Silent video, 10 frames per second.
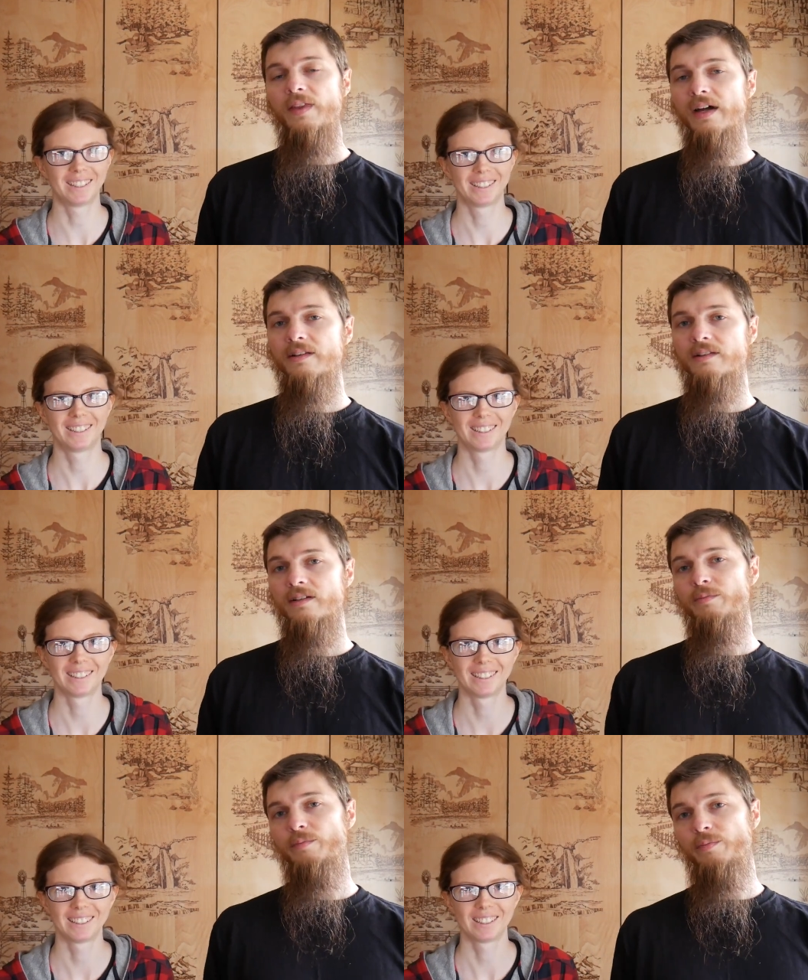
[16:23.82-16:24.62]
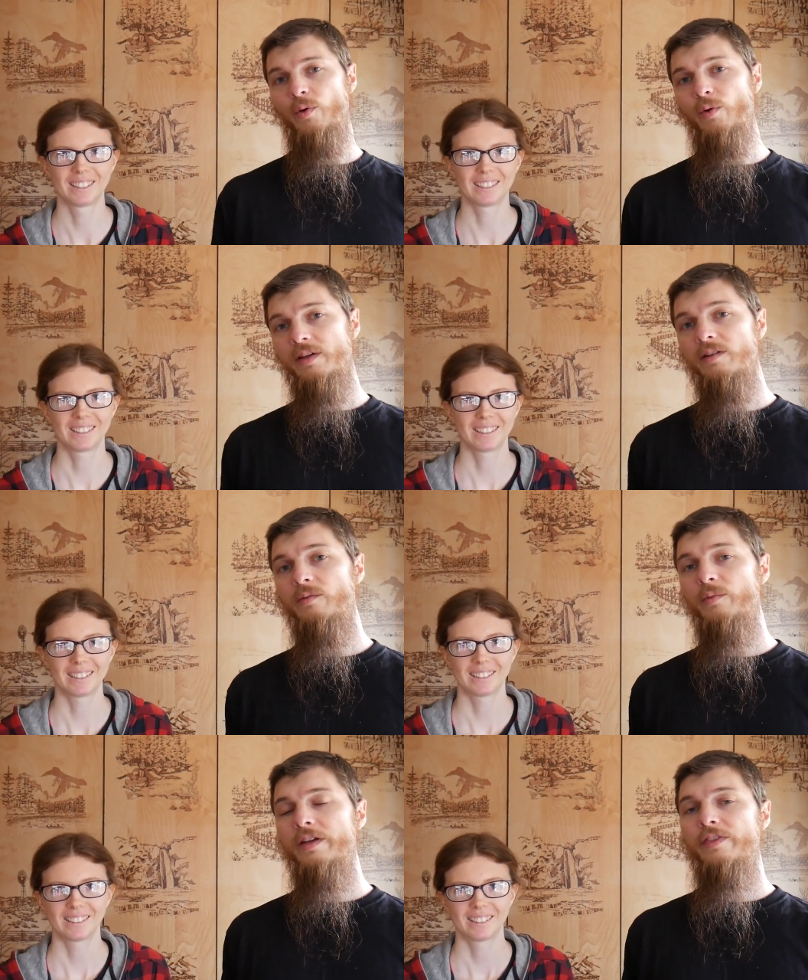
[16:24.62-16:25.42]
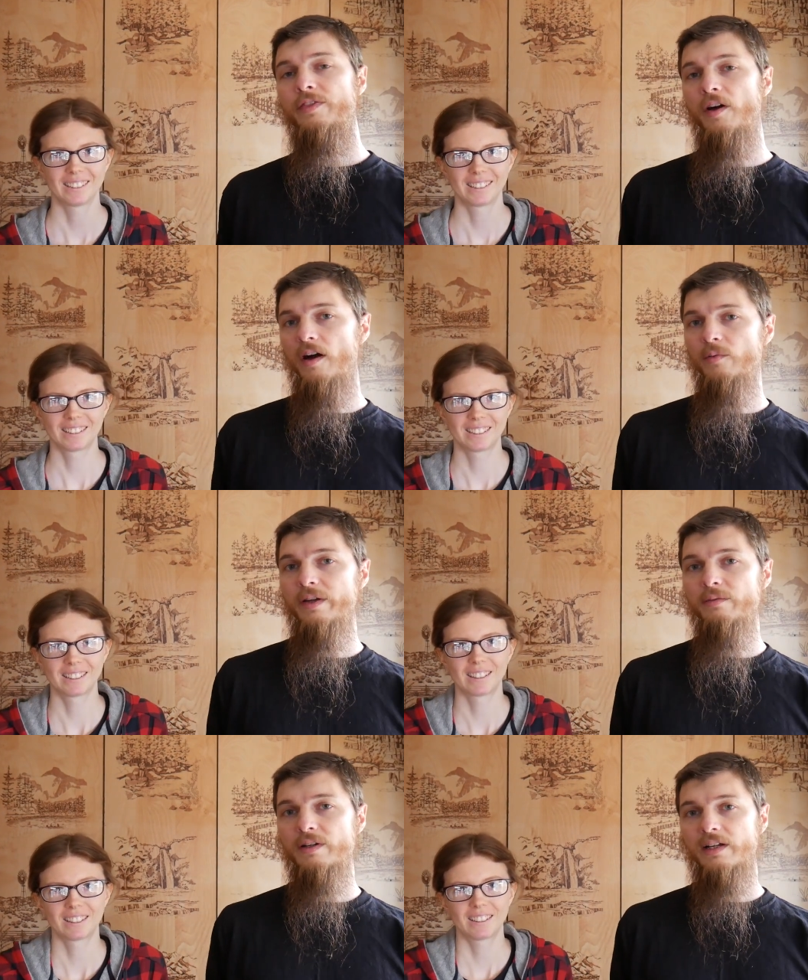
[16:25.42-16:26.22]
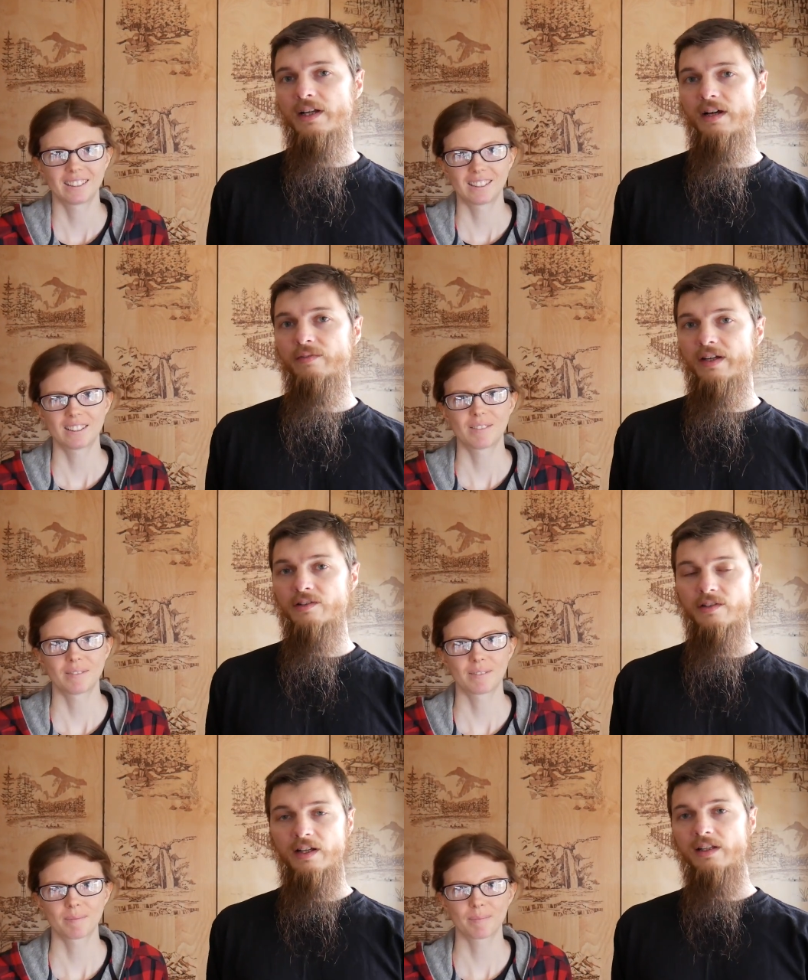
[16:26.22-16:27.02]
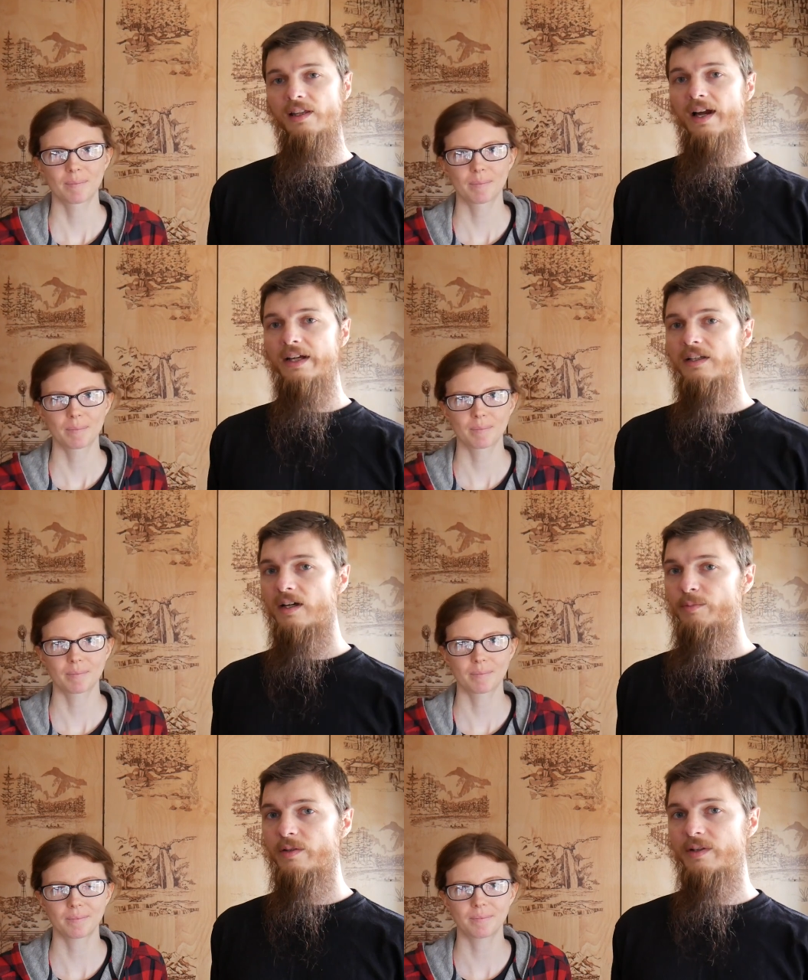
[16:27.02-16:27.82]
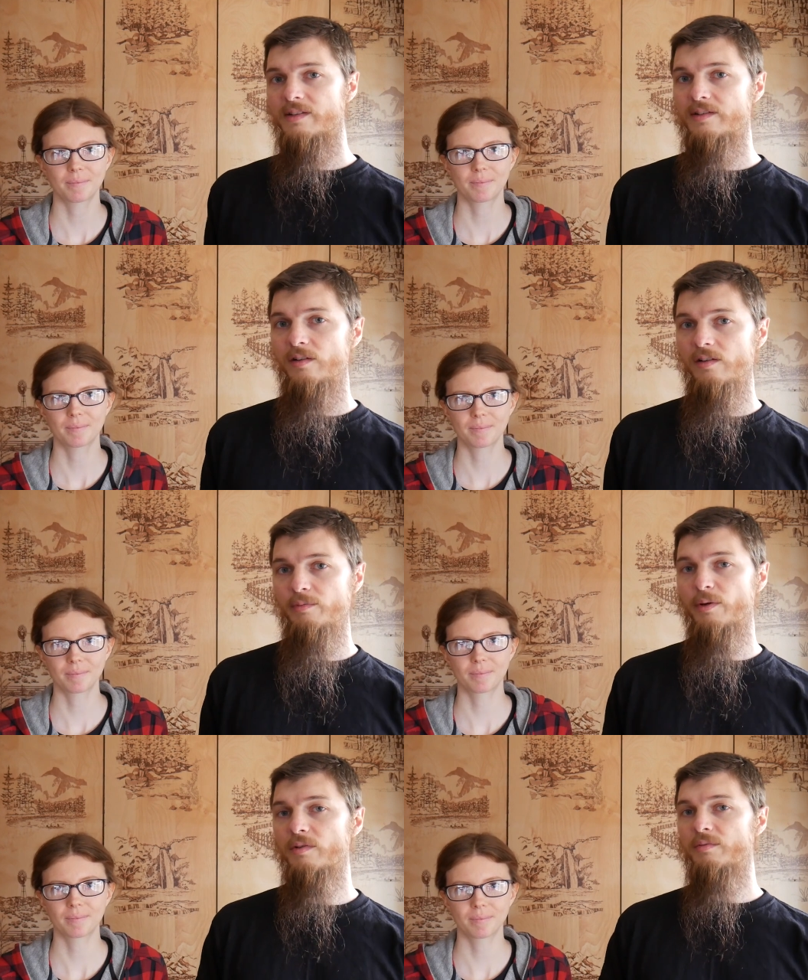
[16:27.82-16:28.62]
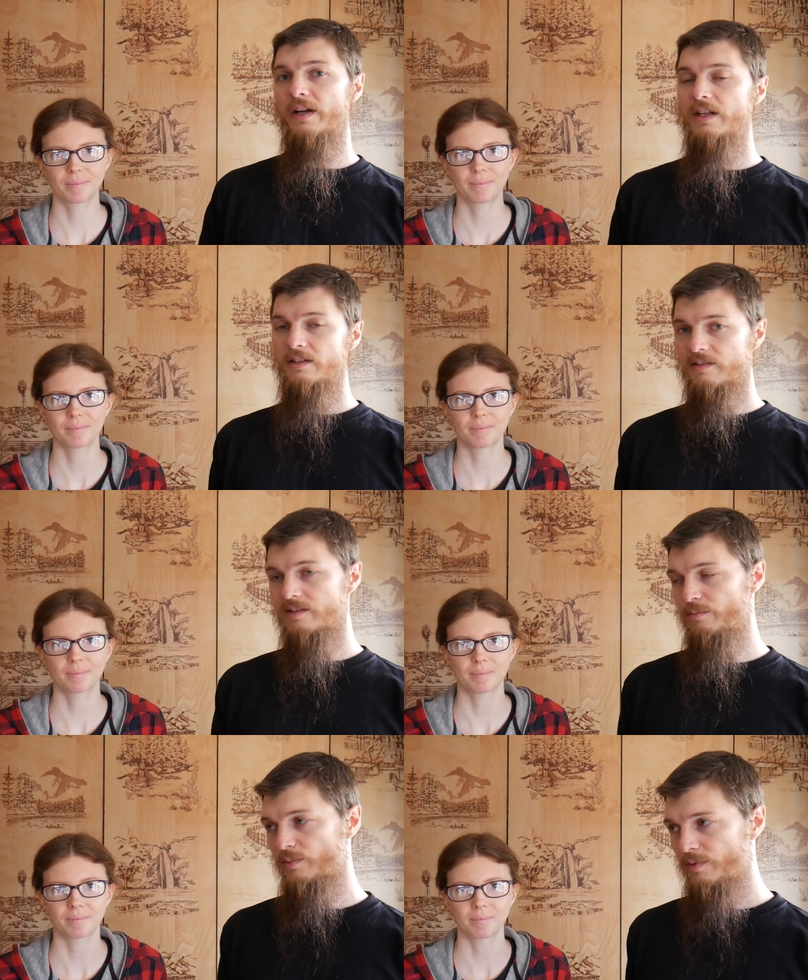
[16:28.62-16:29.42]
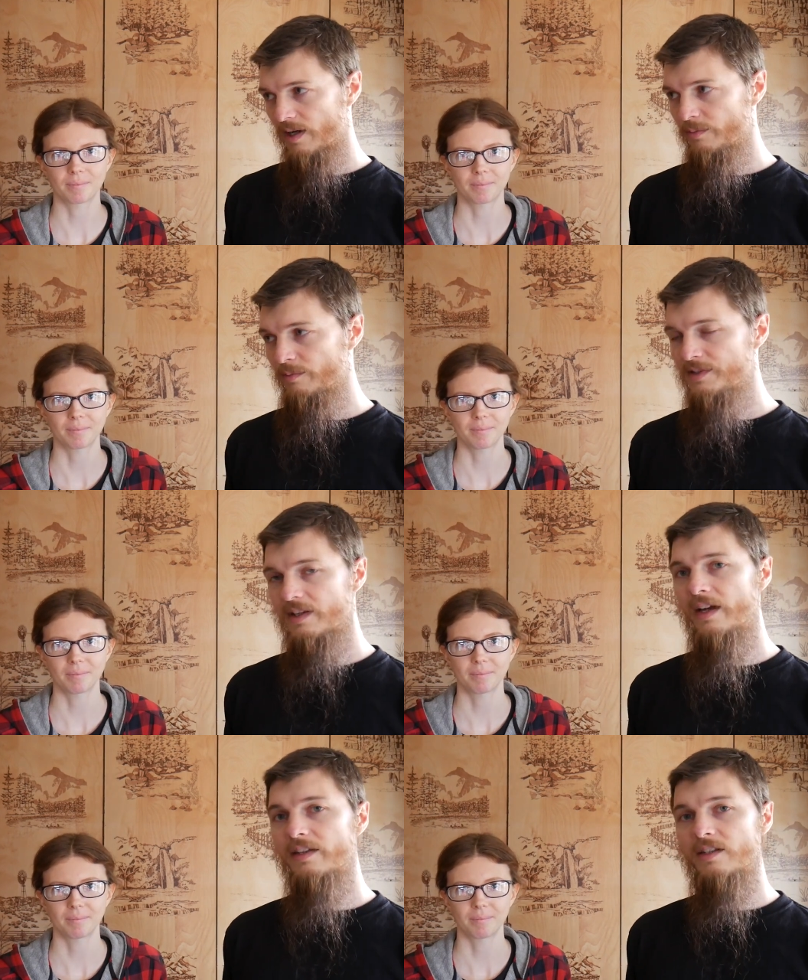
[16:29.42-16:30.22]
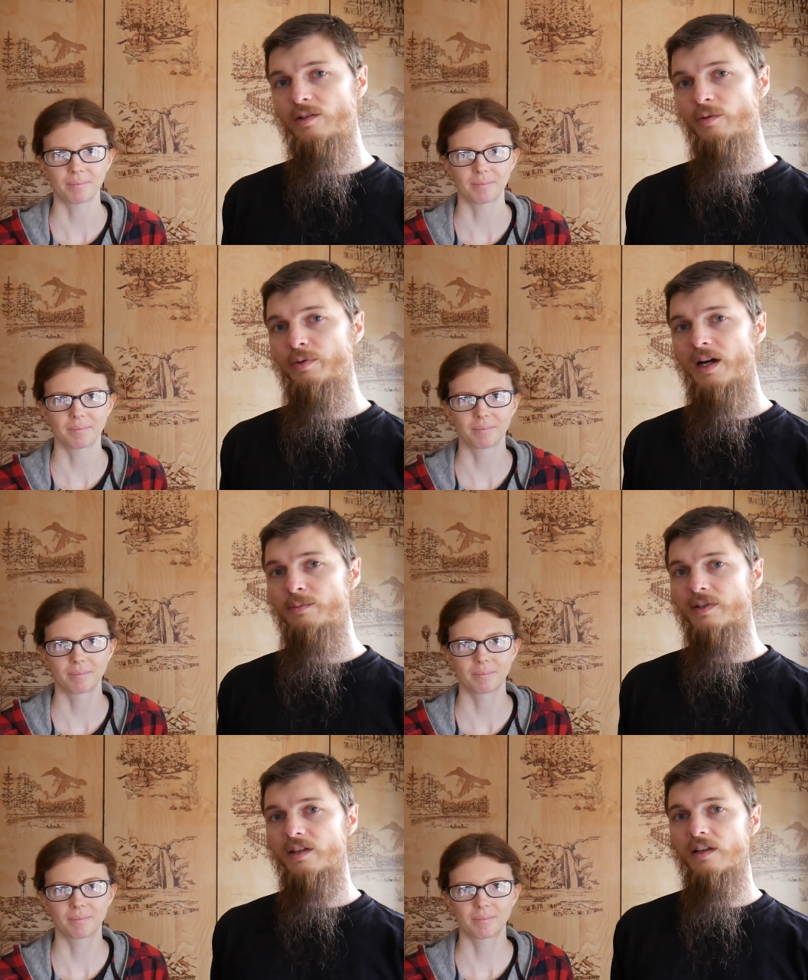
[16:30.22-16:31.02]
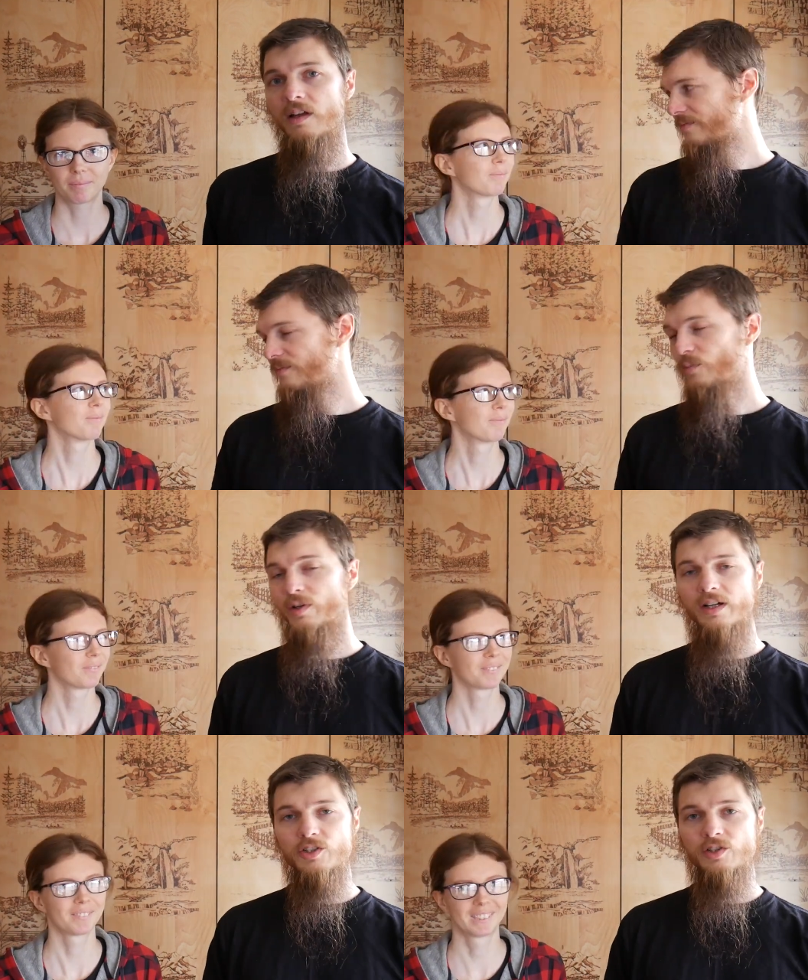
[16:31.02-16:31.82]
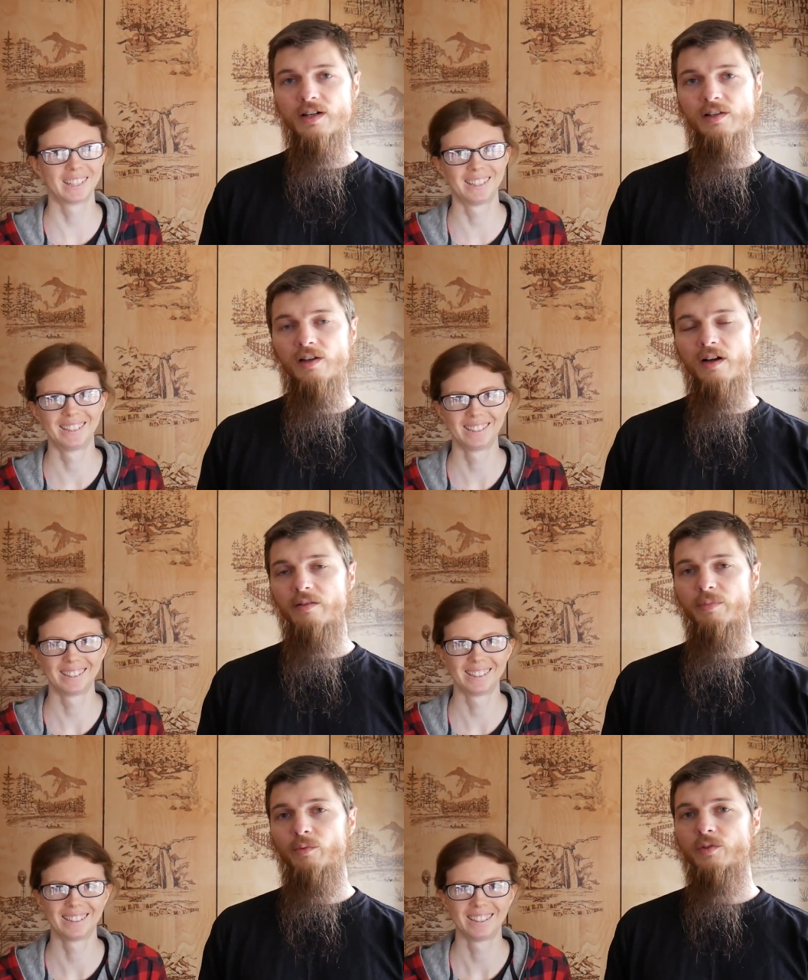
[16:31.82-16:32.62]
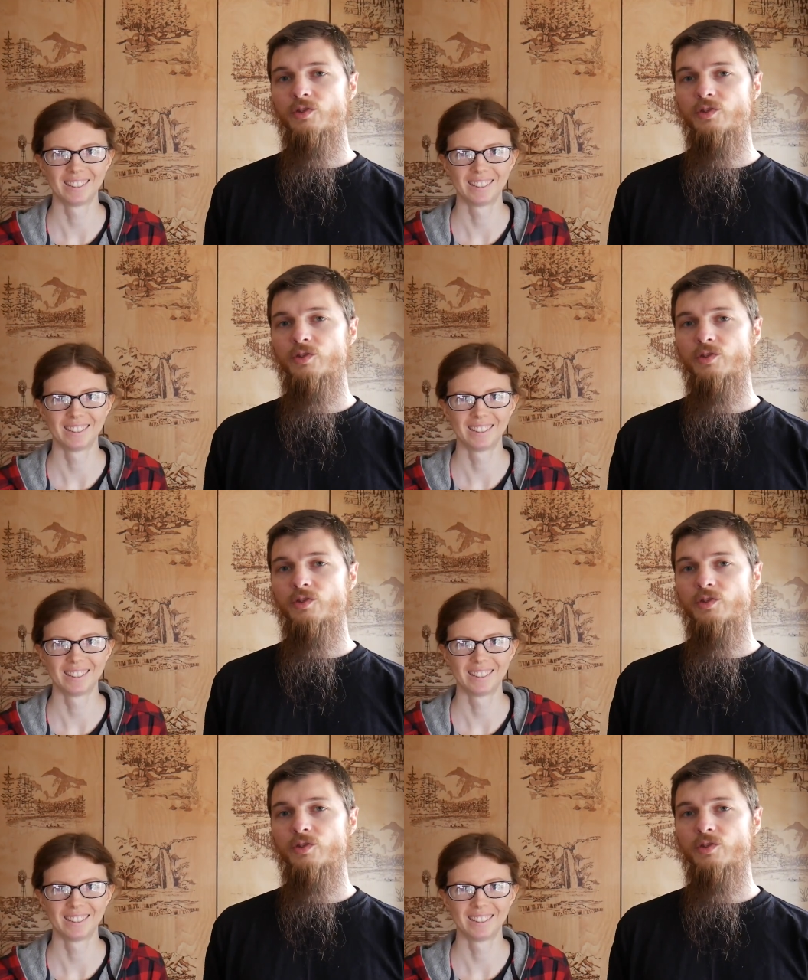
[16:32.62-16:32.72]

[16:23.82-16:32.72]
Speaker 1: That is a good point. We thought we were going to have internet lined up to be installed, but we ran into some problems at the new property. We're not sure how long, but we'll